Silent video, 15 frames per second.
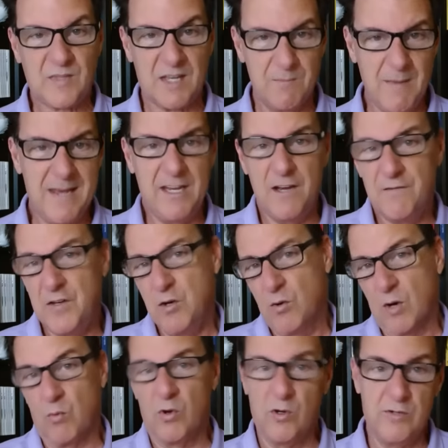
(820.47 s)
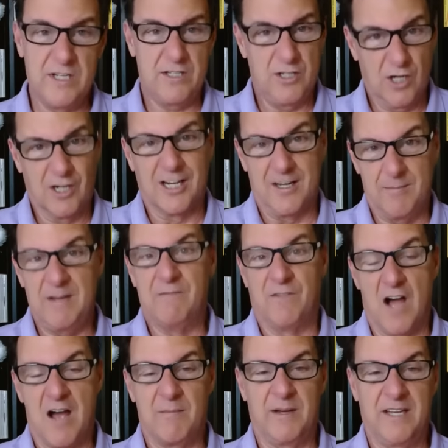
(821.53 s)
And many of you are wounded and you're going to be
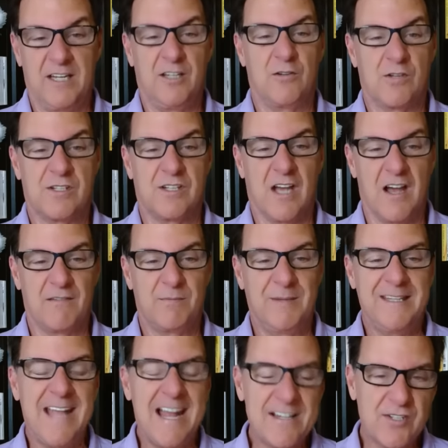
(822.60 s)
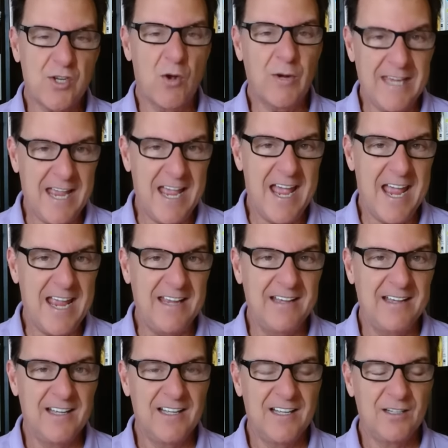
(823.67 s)
vomiting your stuff, but that's okay.
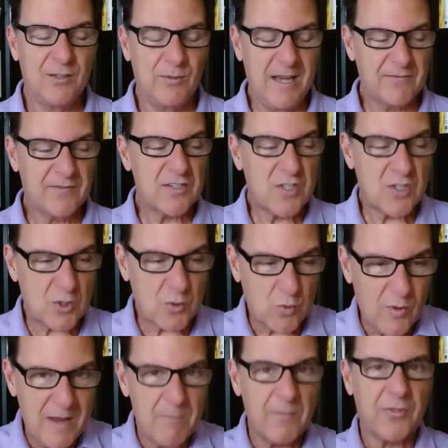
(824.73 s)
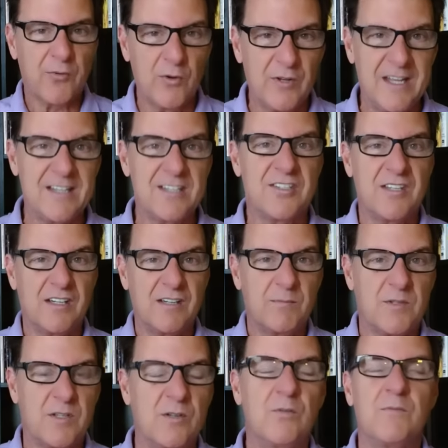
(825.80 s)
We have to swim through this to,
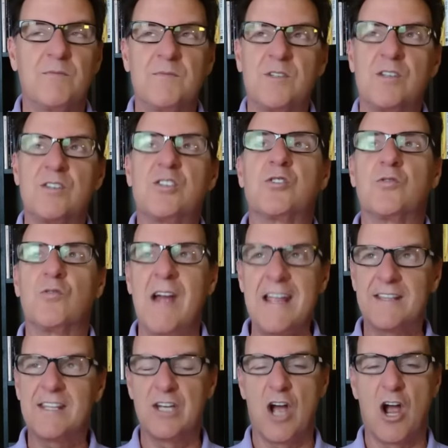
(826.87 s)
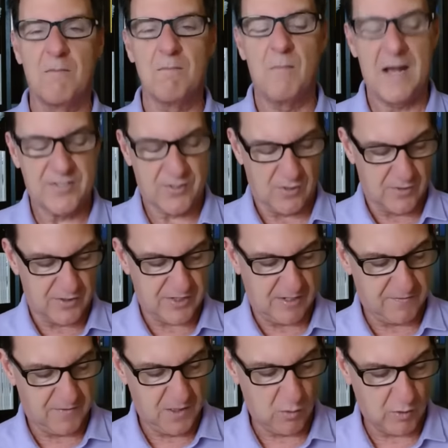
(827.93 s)
to, to strengthen our muscles,
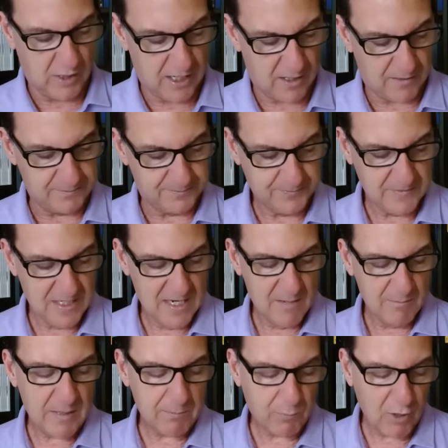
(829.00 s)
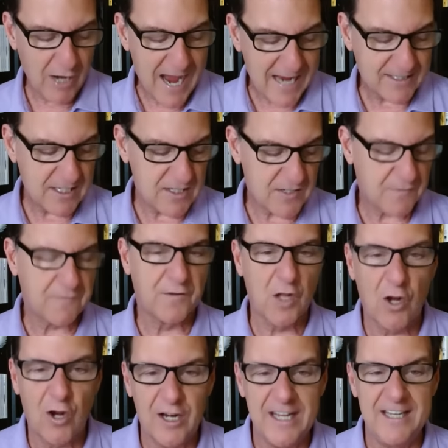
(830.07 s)
if you will, but practice
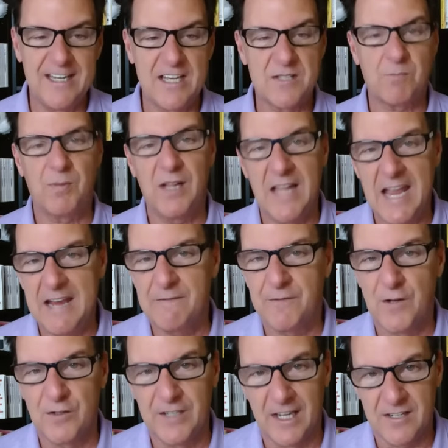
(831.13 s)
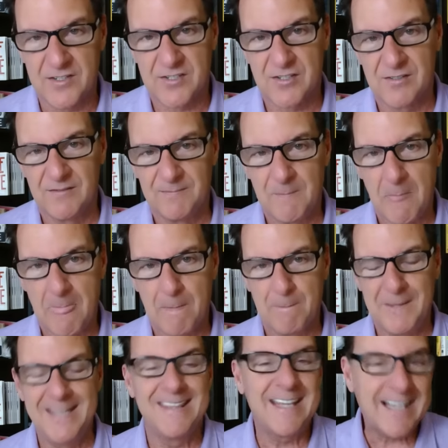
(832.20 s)
flirtiness, playfulness
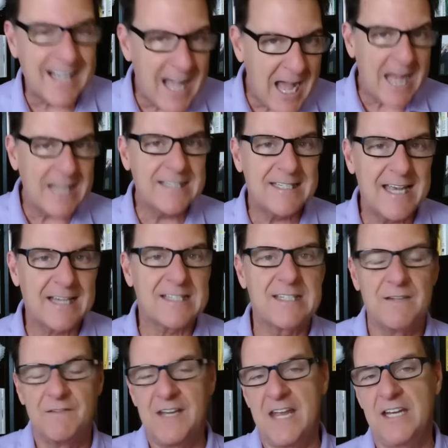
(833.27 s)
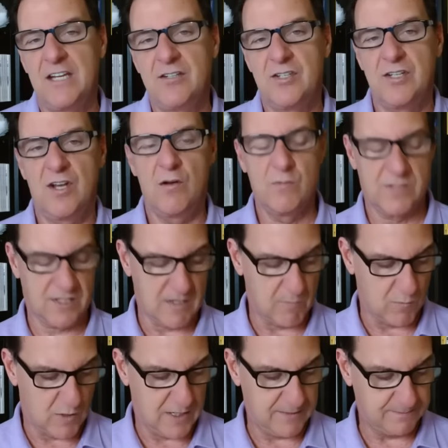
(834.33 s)
in the context of getting to know
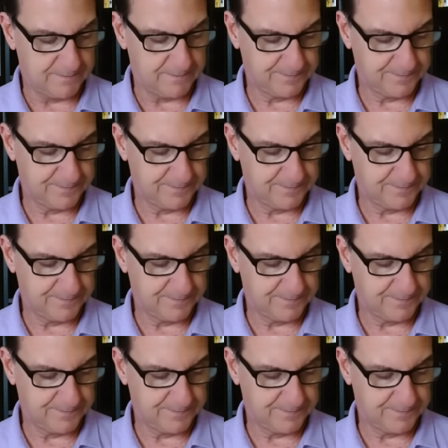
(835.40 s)
someone.